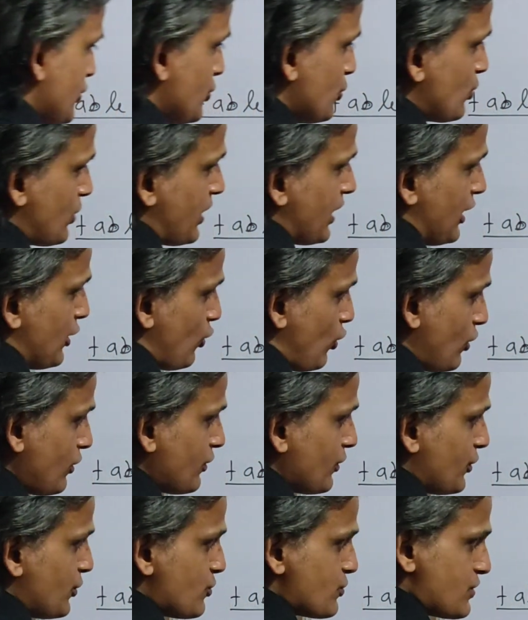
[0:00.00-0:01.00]
You
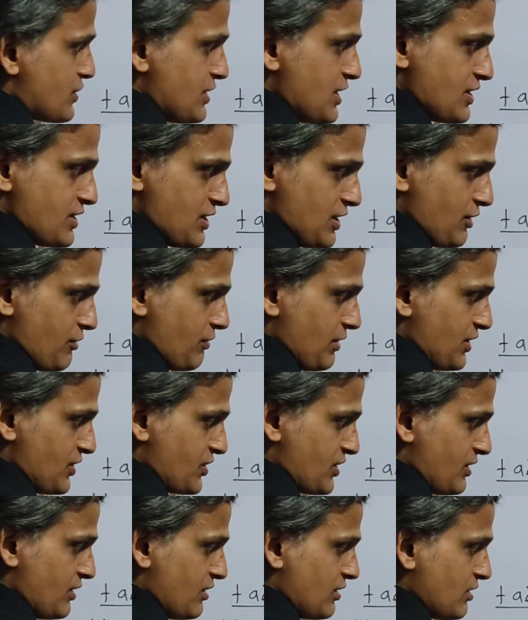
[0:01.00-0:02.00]
cannot use this
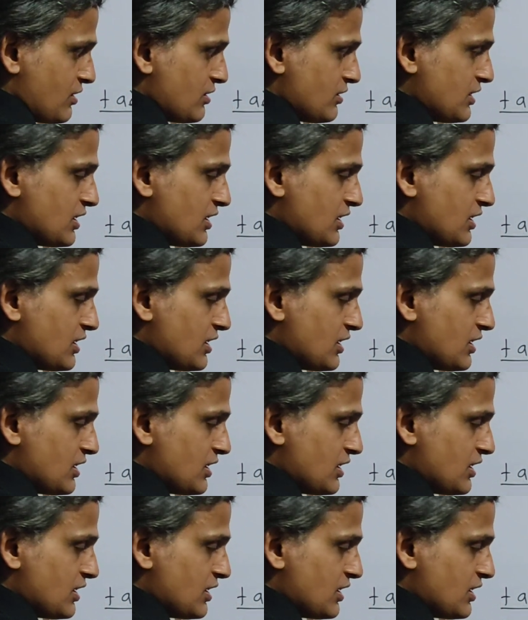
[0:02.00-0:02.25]
equation.